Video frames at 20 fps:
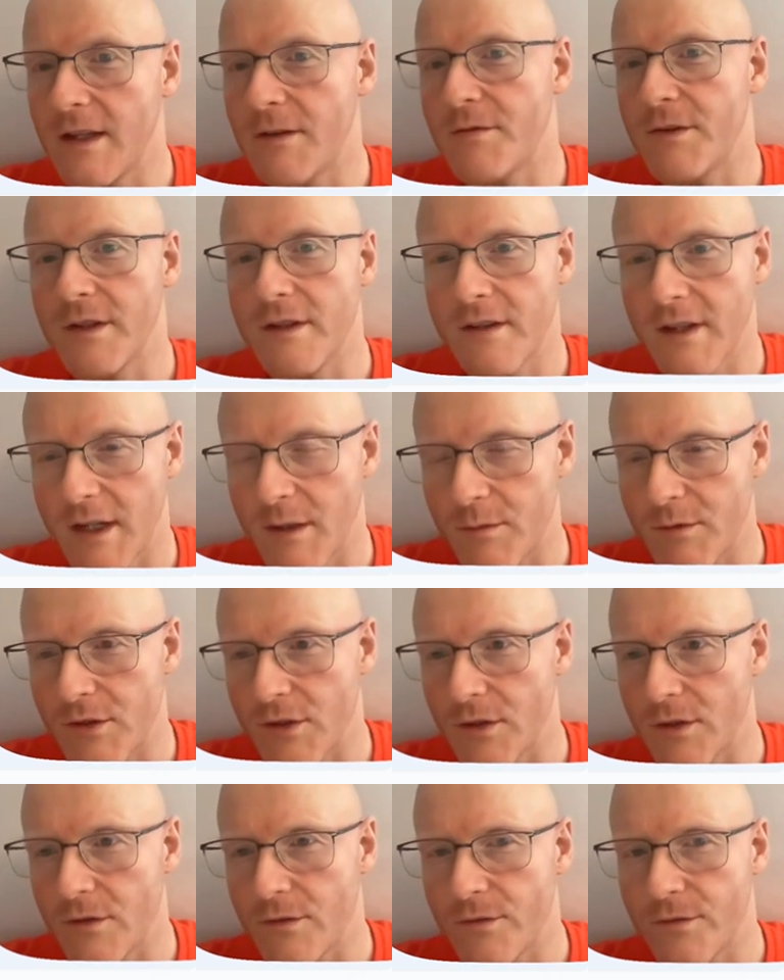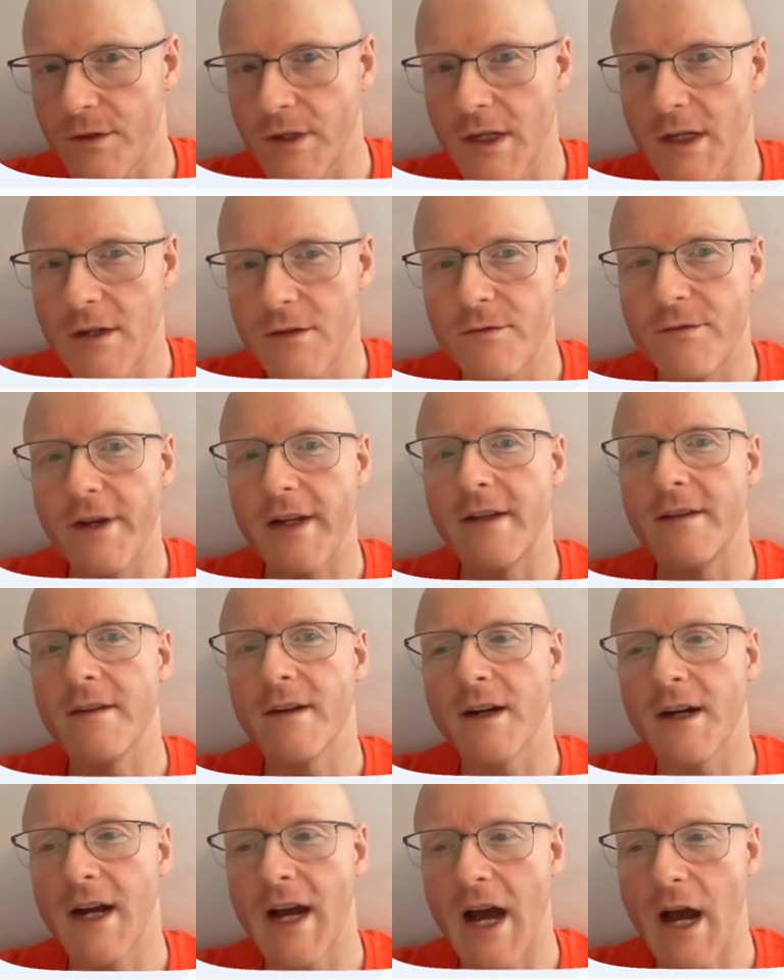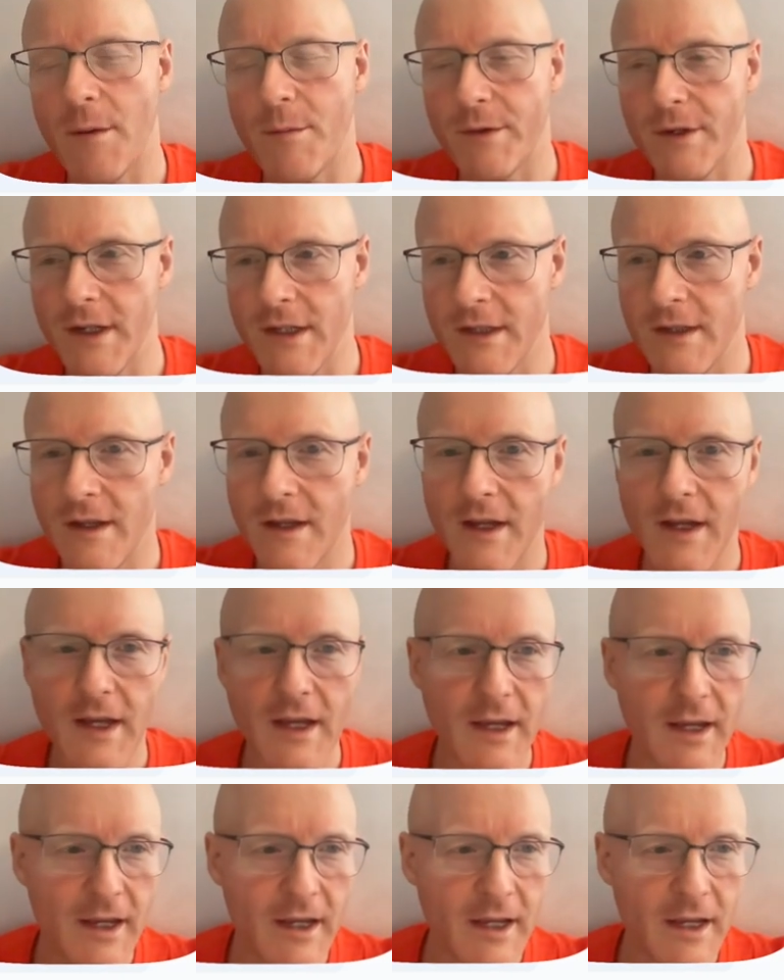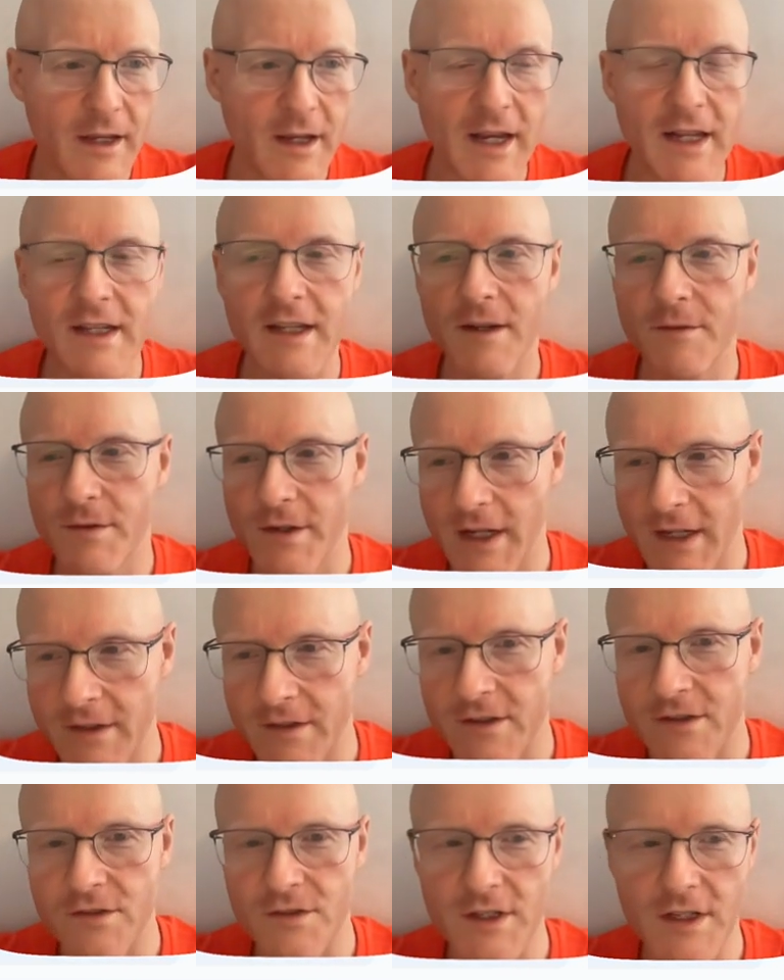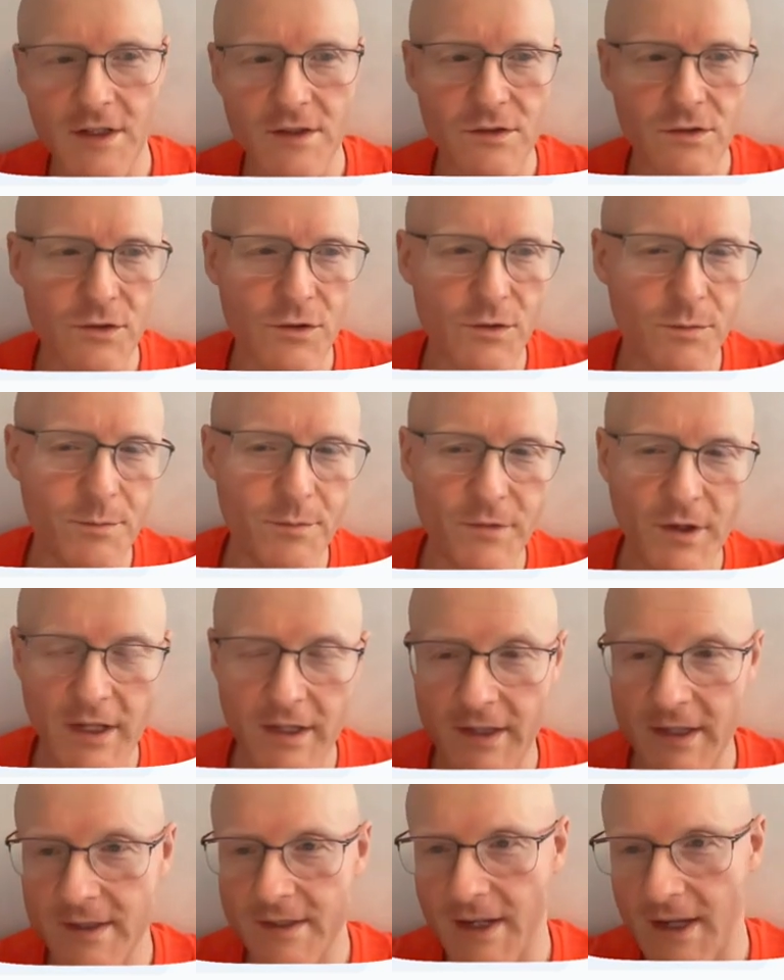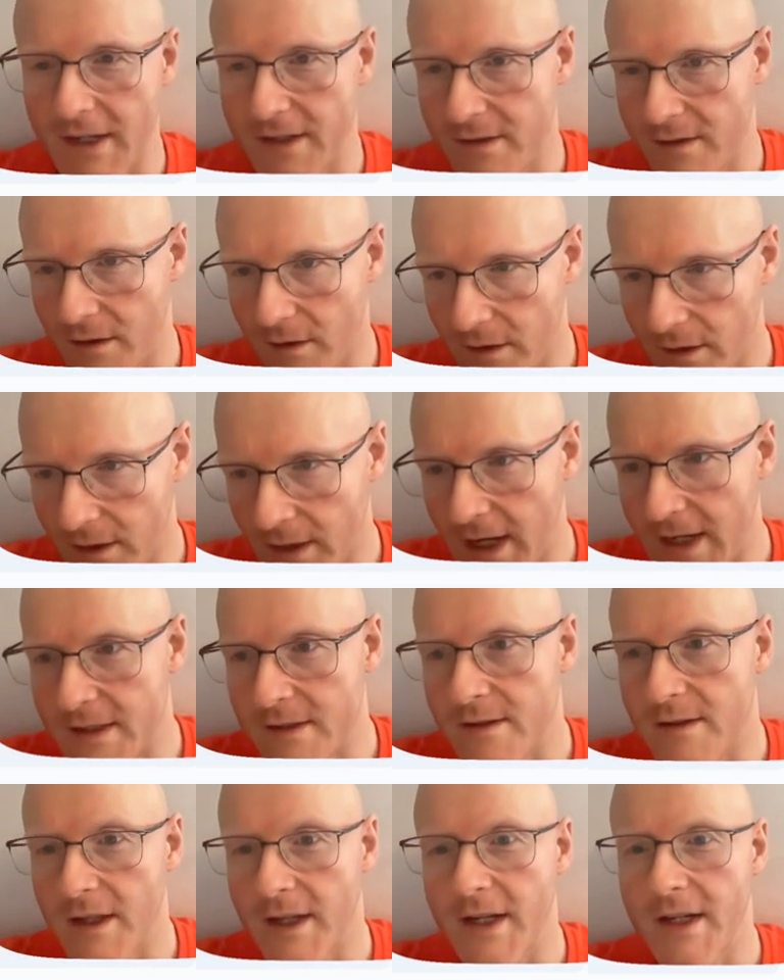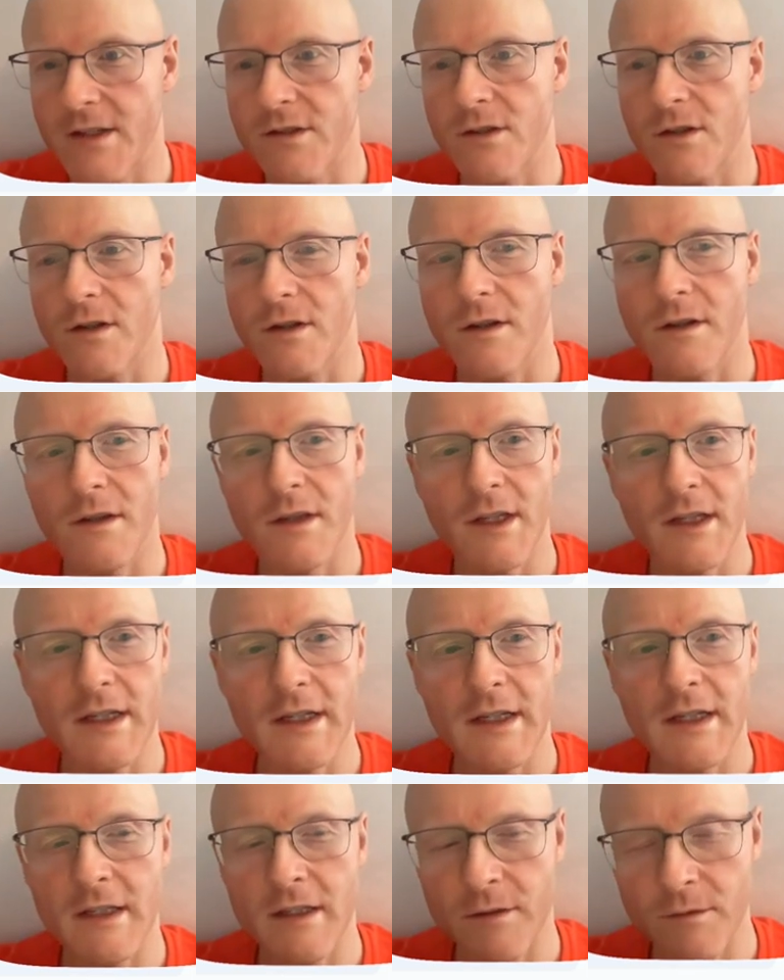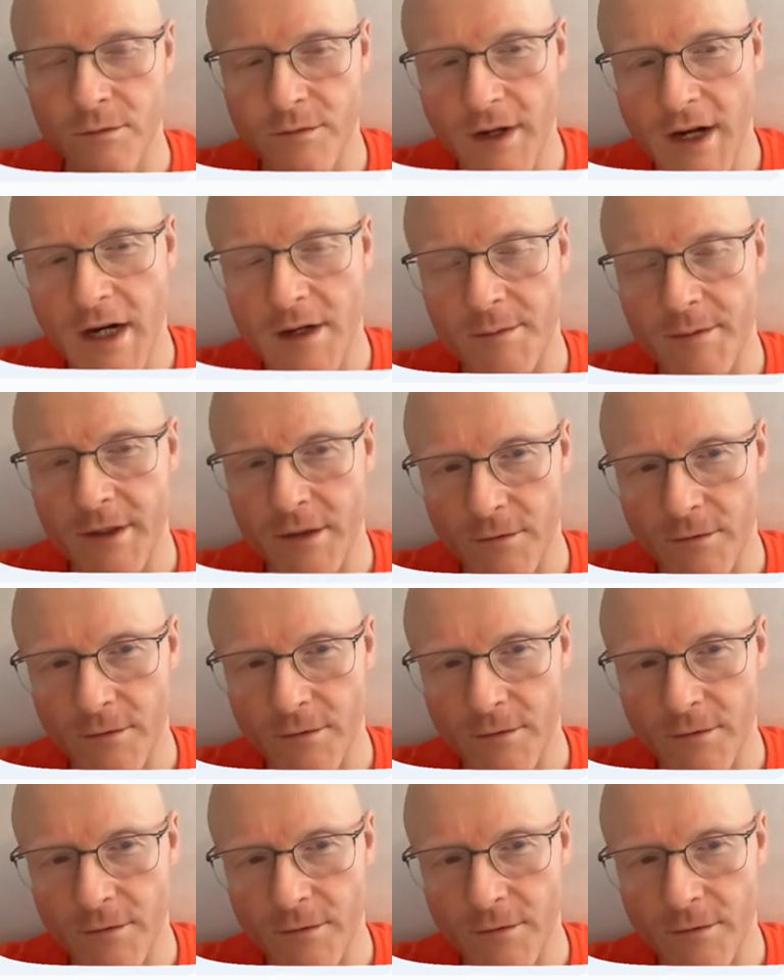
different types of things that are happening in different industries. So in this case, landslides or the environment